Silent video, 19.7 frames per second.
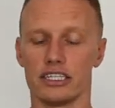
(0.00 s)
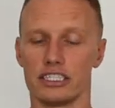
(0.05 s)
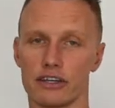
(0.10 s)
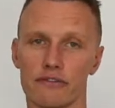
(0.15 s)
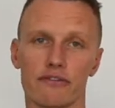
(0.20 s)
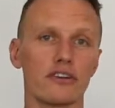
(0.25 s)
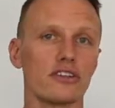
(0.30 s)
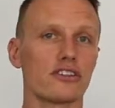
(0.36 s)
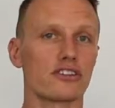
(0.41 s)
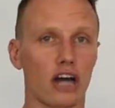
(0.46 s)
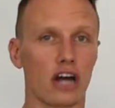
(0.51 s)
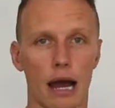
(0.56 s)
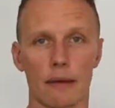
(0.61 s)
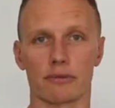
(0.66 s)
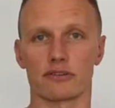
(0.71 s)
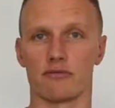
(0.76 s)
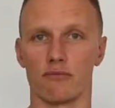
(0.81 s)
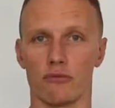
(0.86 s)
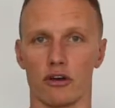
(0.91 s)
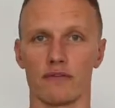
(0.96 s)
different
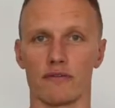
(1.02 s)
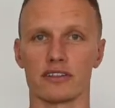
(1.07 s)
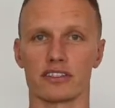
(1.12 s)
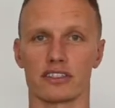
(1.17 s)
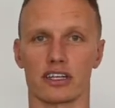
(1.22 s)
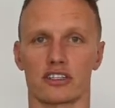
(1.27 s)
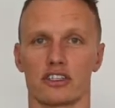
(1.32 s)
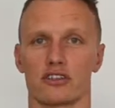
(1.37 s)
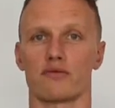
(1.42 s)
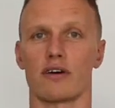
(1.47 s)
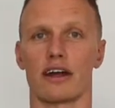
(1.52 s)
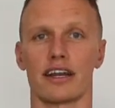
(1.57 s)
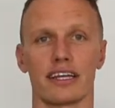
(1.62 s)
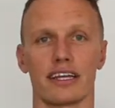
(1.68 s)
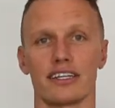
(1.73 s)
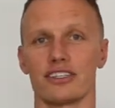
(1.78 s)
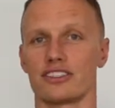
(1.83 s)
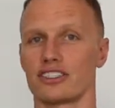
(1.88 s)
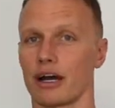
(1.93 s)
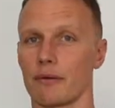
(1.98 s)
types of movements such as
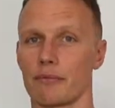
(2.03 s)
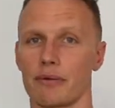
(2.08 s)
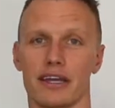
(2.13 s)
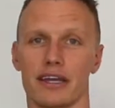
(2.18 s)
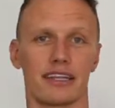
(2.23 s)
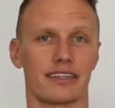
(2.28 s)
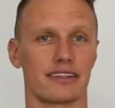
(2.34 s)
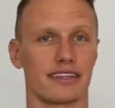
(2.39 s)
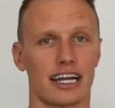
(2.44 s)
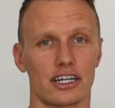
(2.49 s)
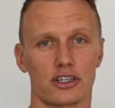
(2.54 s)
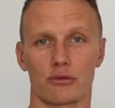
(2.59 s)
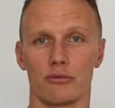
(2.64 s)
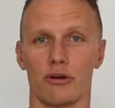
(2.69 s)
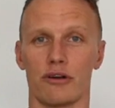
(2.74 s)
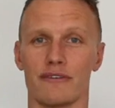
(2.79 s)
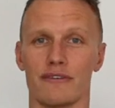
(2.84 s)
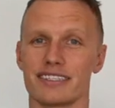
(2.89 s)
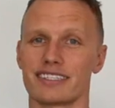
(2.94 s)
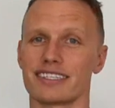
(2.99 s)
running, jumping, lateral
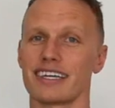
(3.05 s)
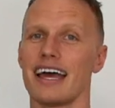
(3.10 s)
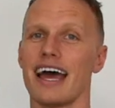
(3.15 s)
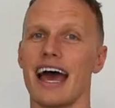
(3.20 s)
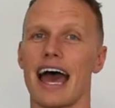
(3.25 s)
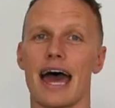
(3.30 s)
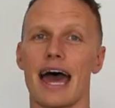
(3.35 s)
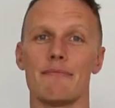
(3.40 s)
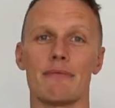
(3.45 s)
movements,